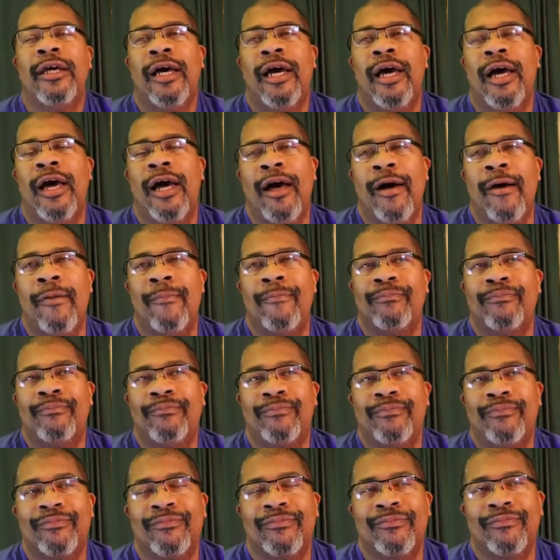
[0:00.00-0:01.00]

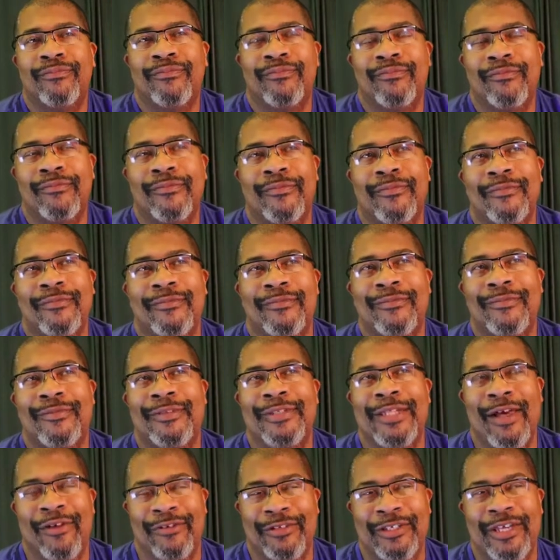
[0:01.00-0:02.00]
Um,
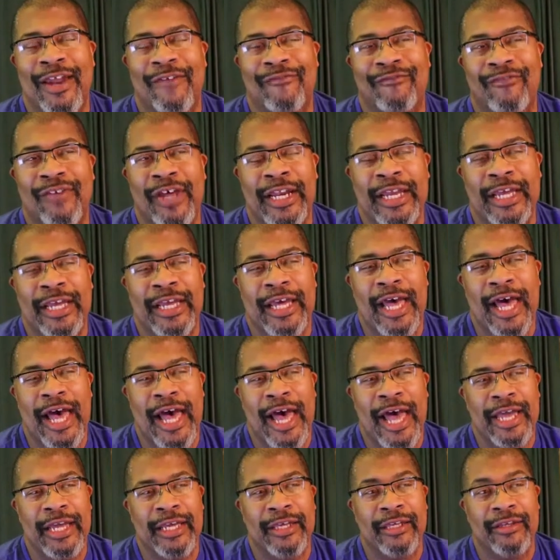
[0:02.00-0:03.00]
that was kind of funny.
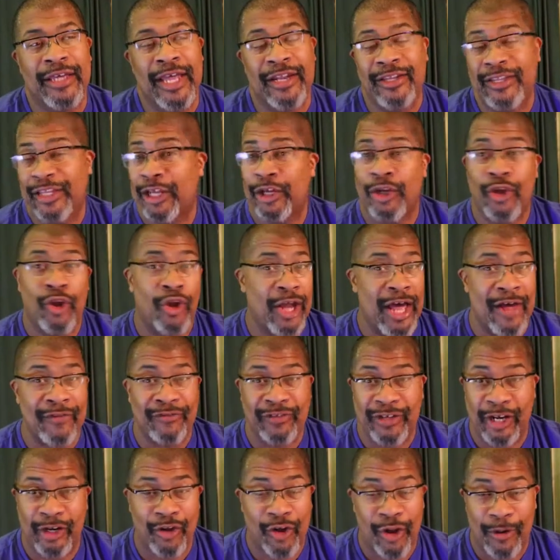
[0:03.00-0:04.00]
I had to get a colon, I
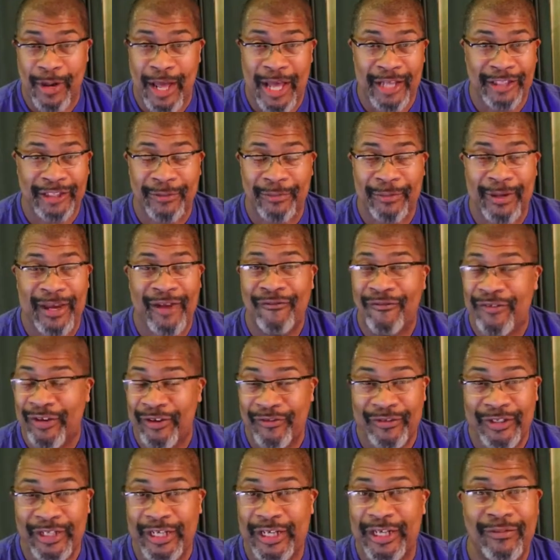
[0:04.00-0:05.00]
have to get a colonoscopy at
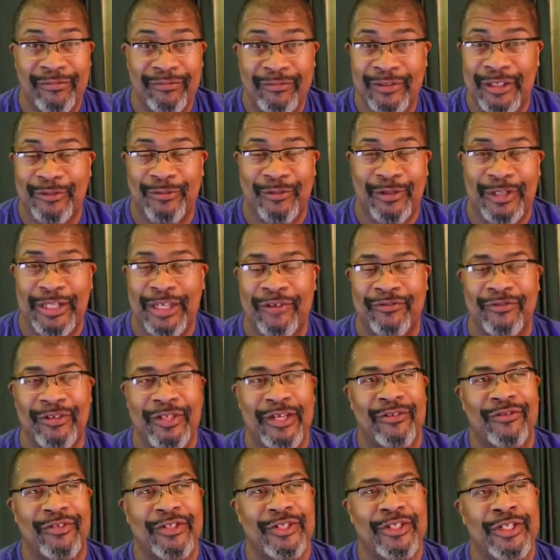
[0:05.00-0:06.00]
50. That's one thing you have
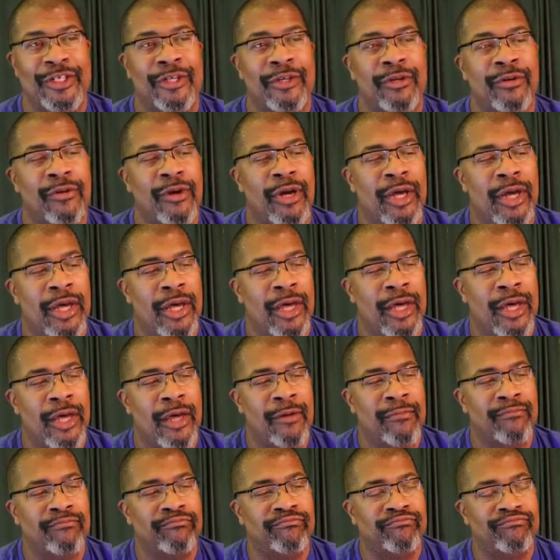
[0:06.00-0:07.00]
to, you have to do.
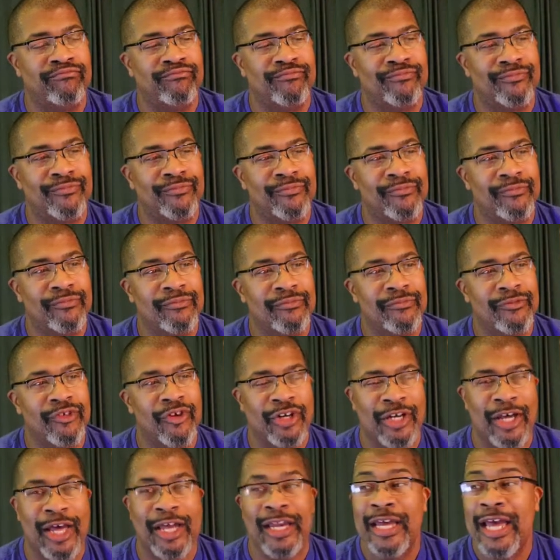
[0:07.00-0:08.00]
Um,
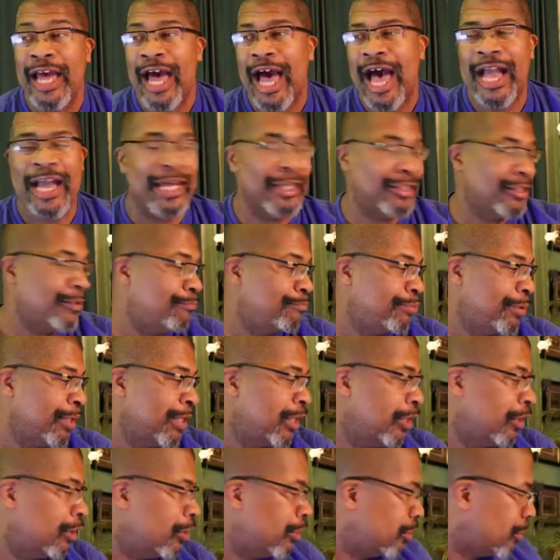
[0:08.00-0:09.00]
they're kind of, I got some
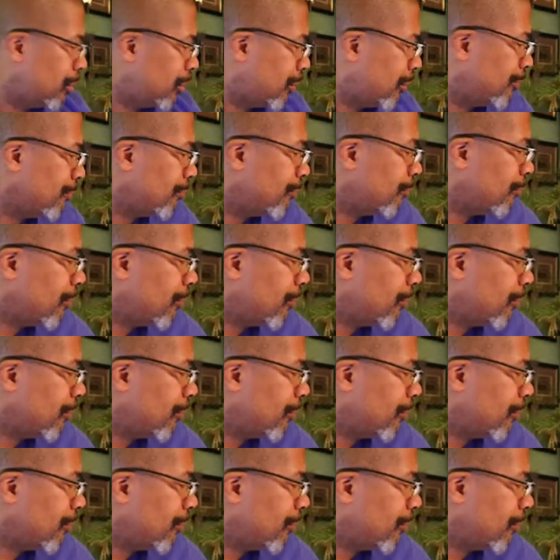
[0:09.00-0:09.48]
pills.